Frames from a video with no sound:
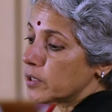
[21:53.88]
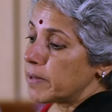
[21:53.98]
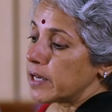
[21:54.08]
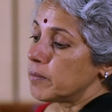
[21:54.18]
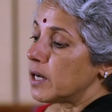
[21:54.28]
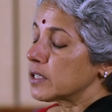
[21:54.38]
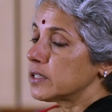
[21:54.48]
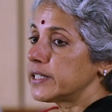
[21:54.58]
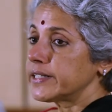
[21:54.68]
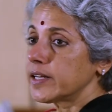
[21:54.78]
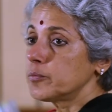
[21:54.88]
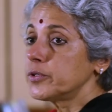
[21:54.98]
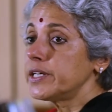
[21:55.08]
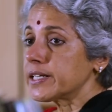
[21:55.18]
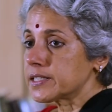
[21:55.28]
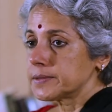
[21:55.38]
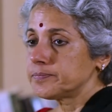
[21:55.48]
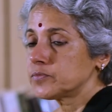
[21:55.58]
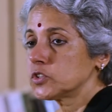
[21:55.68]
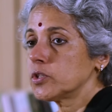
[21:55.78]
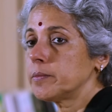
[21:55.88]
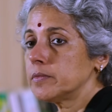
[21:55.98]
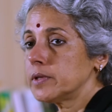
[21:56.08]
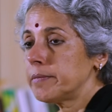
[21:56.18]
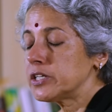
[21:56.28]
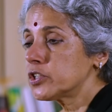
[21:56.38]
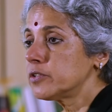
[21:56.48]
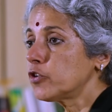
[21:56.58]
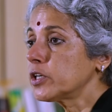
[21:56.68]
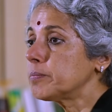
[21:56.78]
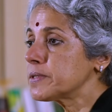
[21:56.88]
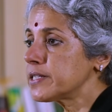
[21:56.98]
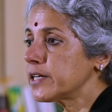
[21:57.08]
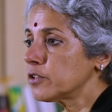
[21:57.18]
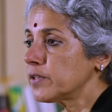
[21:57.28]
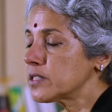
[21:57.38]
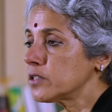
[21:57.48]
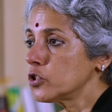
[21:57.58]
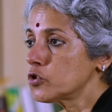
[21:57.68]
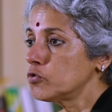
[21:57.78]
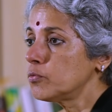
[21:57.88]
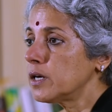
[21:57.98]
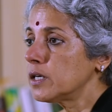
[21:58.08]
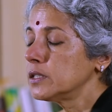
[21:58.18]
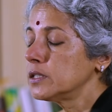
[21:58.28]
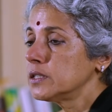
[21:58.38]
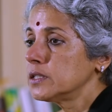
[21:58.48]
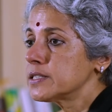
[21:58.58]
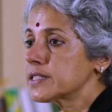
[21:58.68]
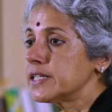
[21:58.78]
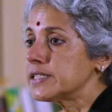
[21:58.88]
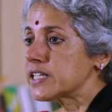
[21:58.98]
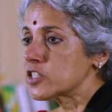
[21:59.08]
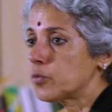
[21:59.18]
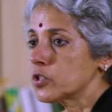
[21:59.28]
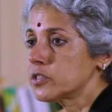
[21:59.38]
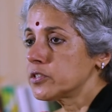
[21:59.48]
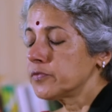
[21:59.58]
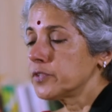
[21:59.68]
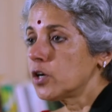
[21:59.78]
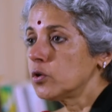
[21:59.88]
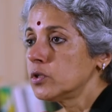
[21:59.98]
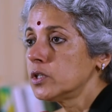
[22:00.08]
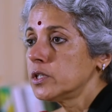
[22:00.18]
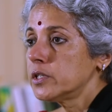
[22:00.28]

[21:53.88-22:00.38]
or a biomarker that can predict. So I mentioned forty percent of us in this room are skin test positive. Now